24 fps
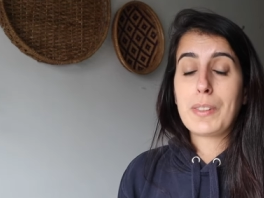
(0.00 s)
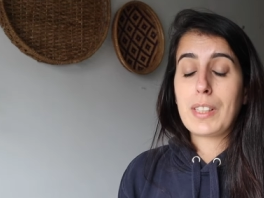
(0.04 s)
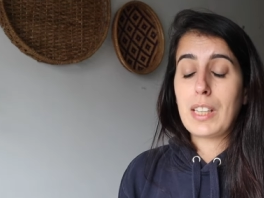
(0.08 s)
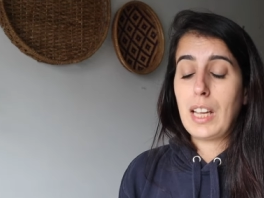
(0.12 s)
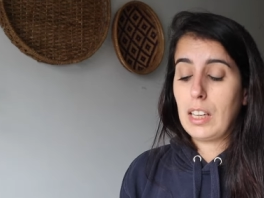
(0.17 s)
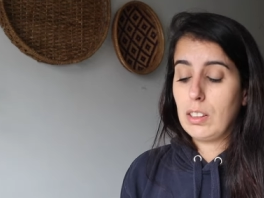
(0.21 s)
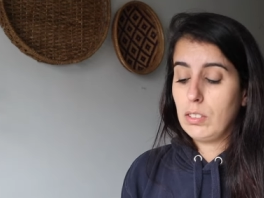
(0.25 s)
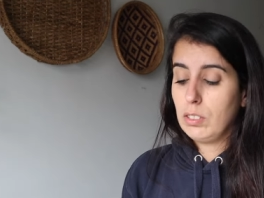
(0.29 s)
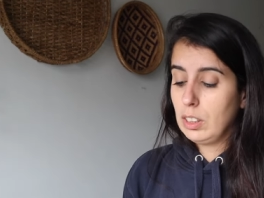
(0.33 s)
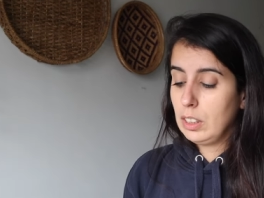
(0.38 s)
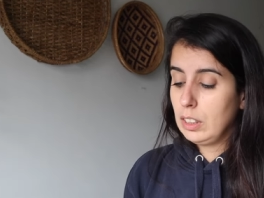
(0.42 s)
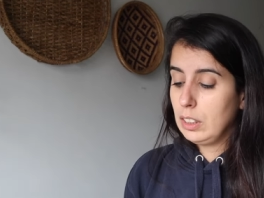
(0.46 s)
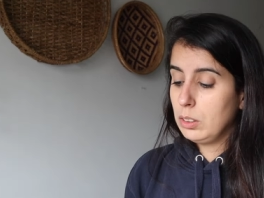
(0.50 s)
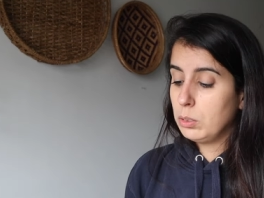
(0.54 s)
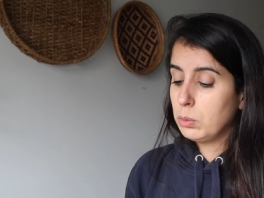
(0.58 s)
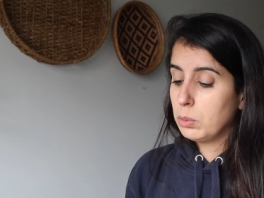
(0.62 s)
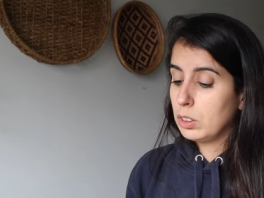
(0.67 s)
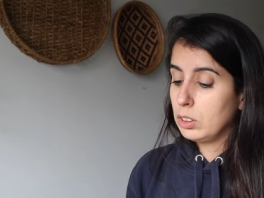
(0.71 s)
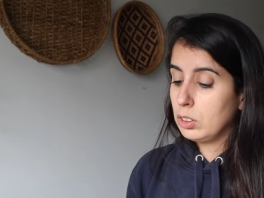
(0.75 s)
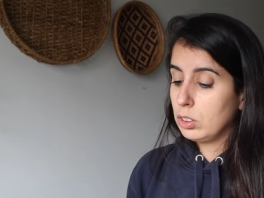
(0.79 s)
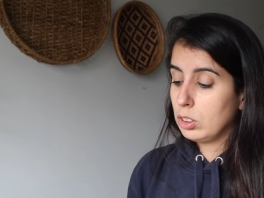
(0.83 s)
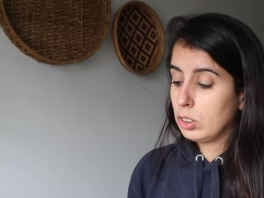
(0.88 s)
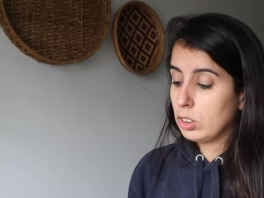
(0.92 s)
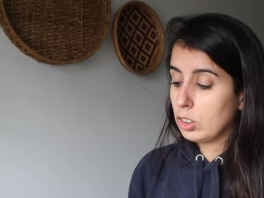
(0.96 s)
I really
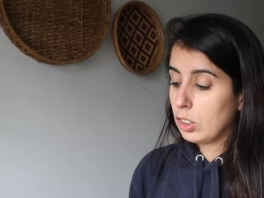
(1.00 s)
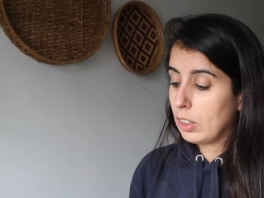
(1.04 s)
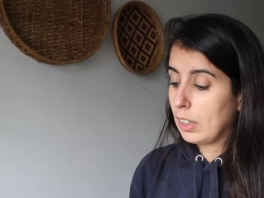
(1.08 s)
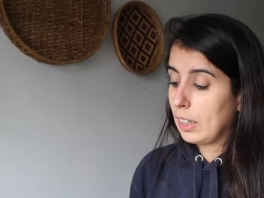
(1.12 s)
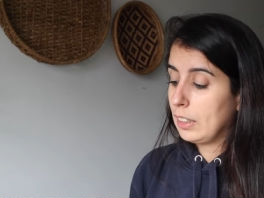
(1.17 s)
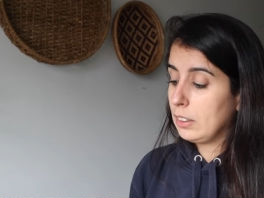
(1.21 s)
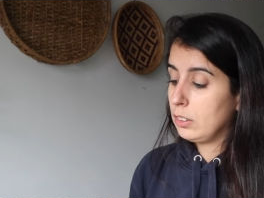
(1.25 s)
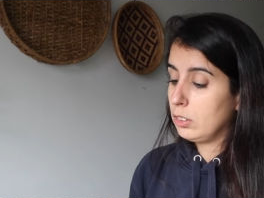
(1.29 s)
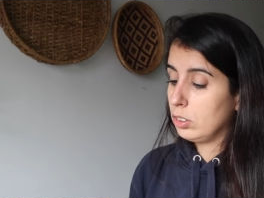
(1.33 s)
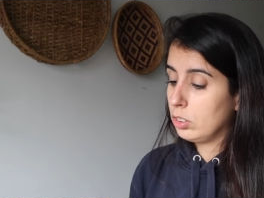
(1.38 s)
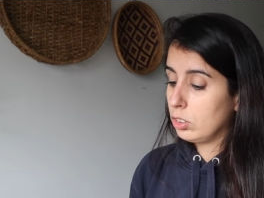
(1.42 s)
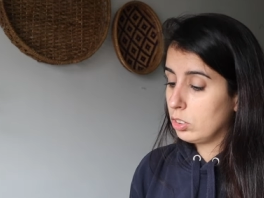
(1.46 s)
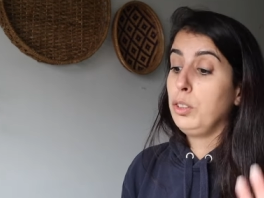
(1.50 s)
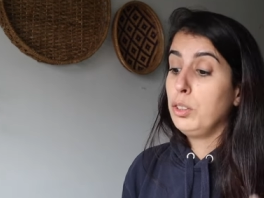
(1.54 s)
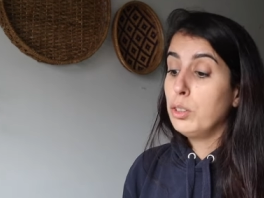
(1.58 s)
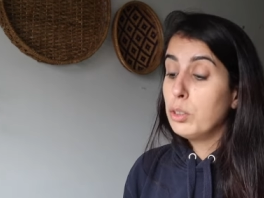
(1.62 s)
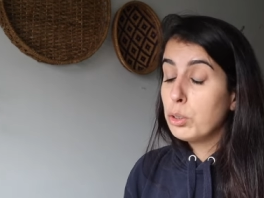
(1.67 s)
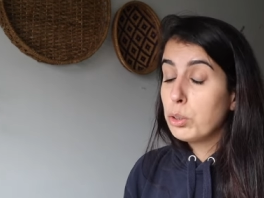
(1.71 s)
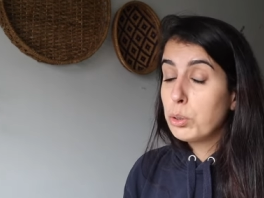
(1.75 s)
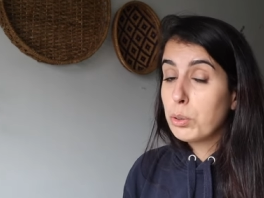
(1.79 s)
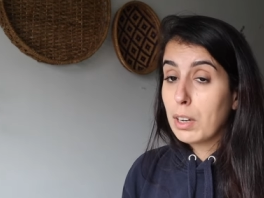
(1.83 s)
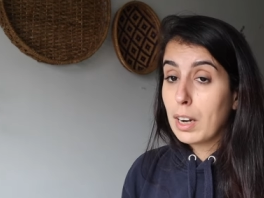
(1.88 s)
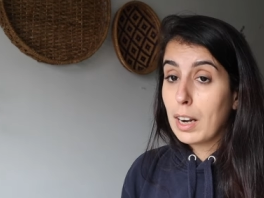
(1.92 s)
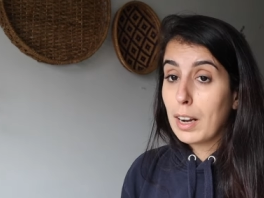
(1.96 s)
want to try to
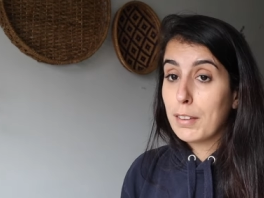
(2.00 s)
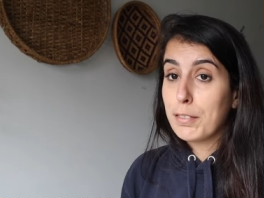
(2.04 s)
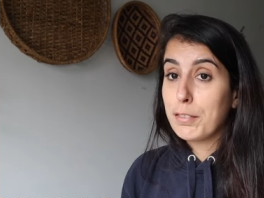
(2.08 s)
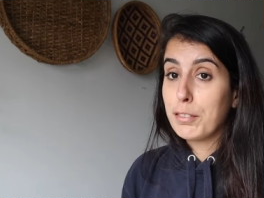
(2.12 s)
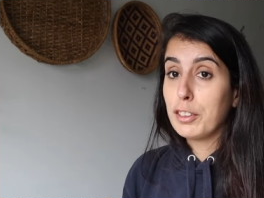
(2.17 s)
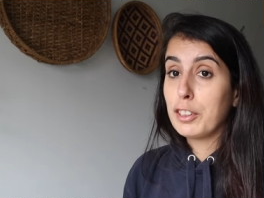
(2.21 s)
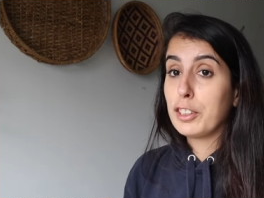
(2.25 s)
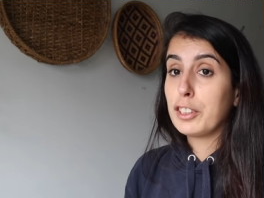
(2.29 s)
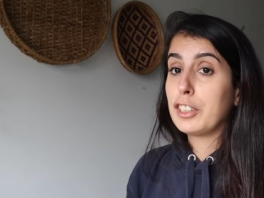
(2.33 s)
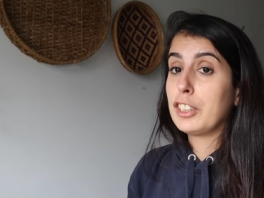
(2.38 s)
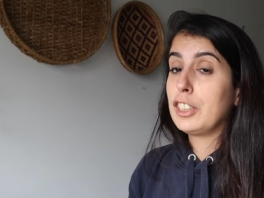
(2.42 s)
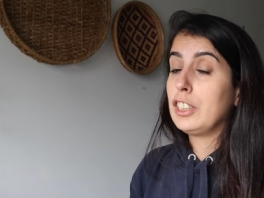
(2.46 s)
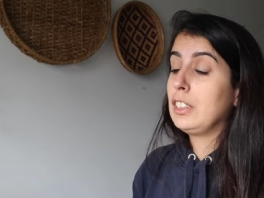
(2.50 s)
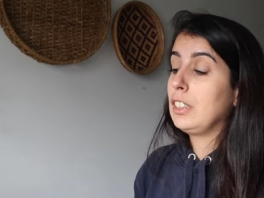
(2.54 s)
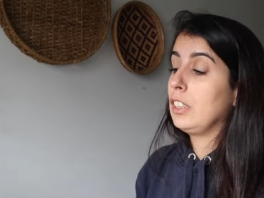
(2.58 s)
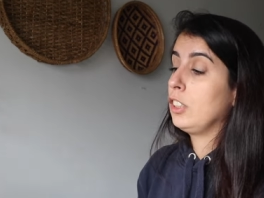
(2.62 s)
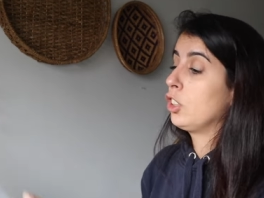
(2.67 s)
use what I've learned